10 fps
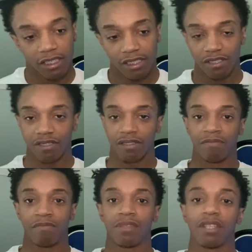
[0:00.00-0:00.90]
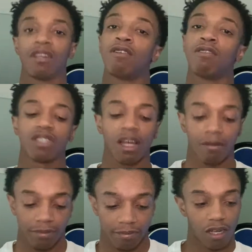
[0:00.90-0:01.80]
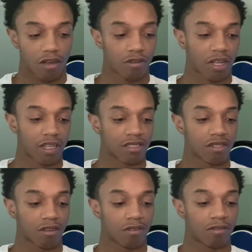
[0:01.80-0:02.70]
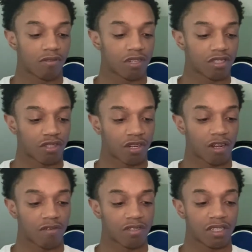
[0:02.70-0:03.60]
you know, go shop. Okay, so register now, receive.